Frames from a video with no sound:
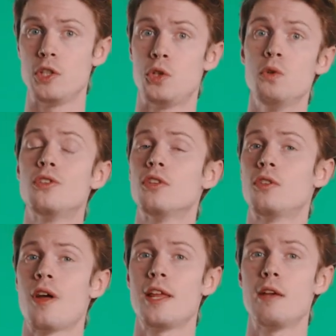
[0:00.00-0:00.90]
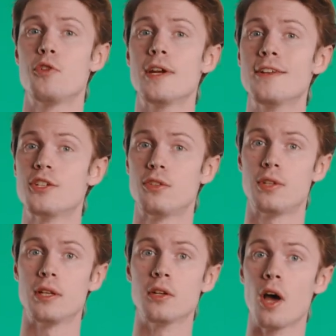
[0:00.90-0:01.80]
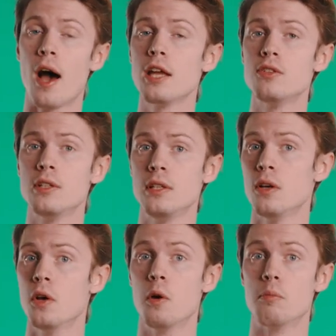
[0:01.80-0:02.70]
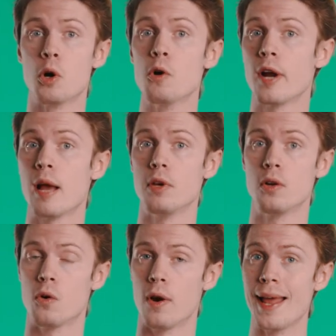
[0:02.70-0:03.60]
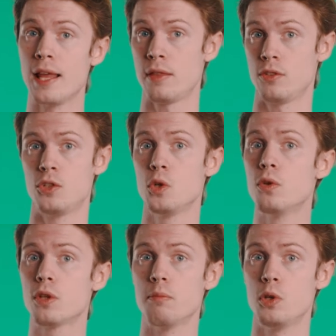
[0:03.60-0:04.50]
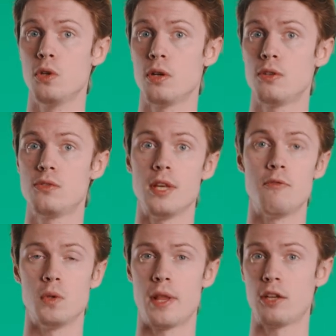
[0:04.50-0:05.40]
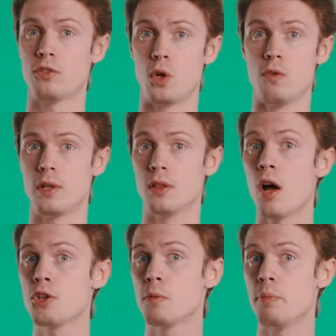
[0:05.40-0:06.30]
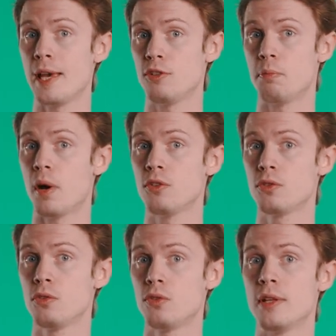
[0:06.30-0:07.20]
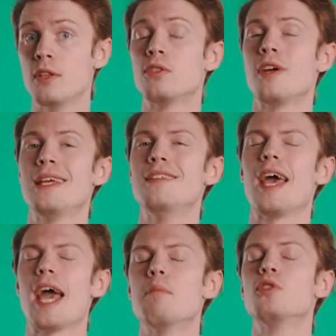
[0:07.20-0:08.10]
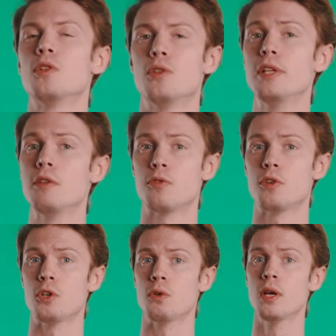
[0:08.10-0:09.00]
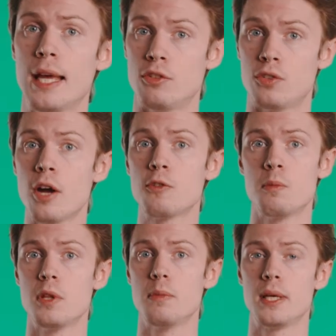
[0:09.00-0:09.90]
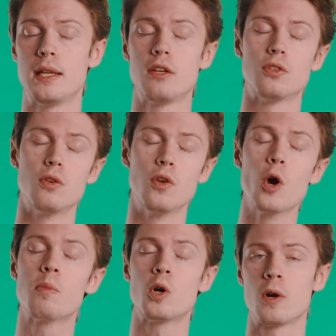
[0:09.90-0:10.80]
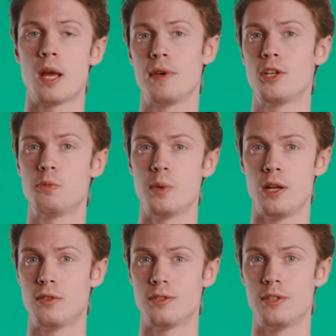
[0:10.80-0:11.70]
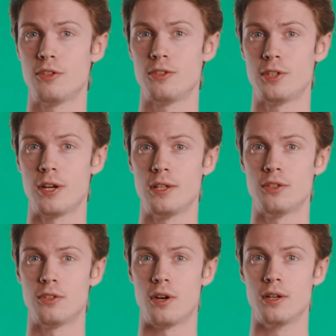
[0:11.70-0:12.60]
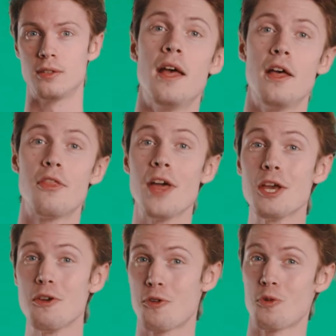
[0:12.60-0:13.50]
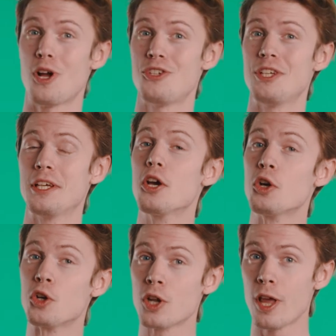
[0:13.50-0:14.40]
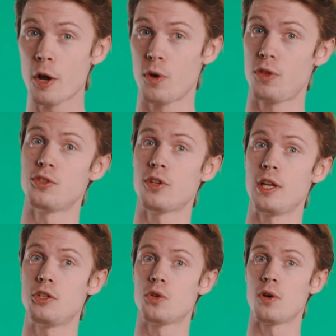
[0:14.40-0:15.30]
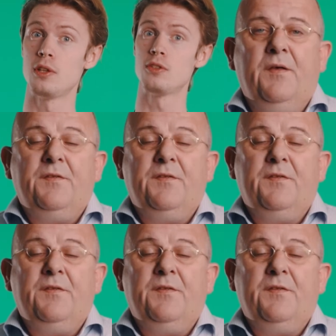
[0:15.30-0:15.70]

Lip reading: choose this study if you're interested in IT, programming, or anything to do with computers. If you like solving logic-based puzzles, then the study is absolutely for you. It starts from the beginning, so no programming experience is necessary to start. Thank you for watching. Good luck with your study choice.